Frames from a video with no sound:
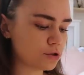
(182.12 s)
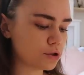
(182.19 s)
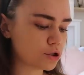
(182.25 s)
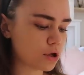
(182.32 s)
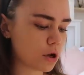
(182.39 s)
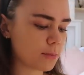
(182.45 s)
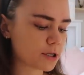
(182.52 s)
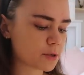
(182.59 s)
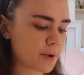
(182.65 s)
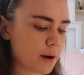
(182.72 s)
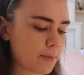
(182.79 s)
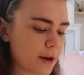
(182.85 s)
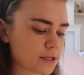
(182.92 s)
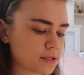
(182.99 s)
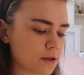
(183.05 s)
you so much
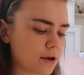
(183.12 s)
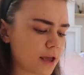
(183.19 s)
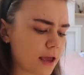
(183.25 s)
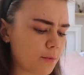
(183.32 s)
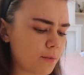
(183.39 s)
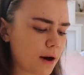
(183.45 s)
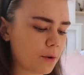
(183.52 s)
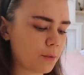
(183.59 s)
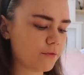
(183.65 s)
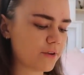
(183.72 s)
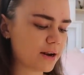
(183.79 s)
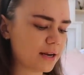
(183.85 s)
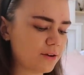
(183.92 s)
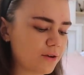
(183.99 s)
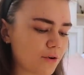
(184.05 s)
about a person. Okay, wow, we're
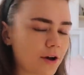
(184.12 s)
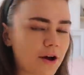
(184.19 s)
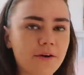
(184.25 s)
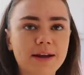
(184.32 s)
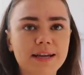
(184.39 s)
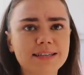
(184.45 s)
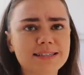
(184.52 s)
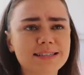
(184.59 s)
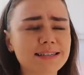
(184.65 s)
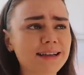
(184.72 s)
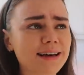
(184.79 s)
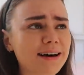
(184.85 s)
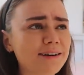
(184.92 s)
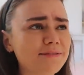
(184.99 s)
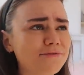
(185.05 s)
really not going into
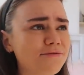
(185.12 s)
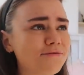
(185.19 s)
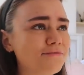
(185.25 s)
the